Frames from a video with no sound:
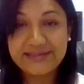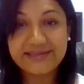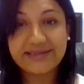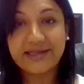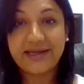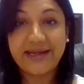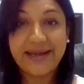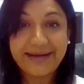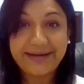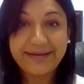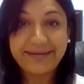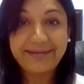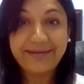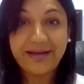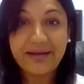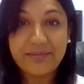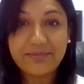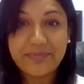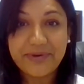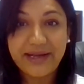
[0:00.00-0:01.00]
It's a
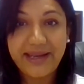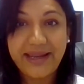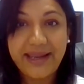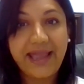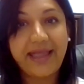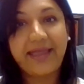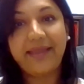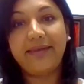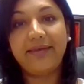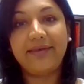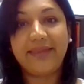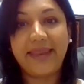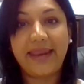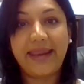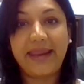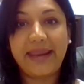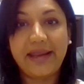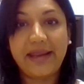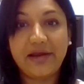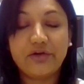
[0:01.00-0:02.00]
Canadian company, and
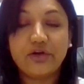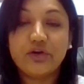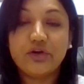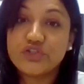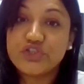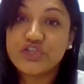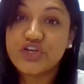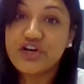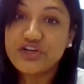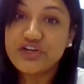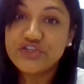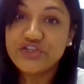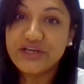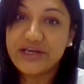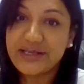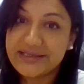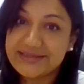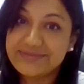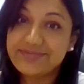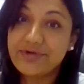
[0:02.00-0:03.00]
they are not
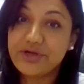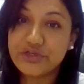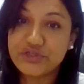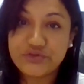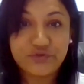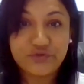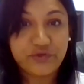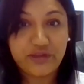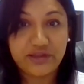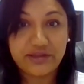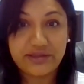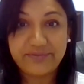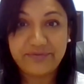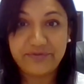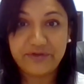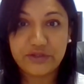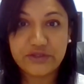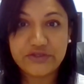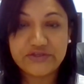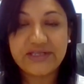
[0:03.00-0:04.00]
charging as much for their
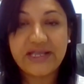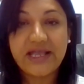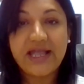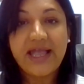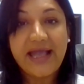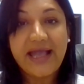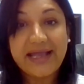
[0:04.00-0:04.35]
lip fillers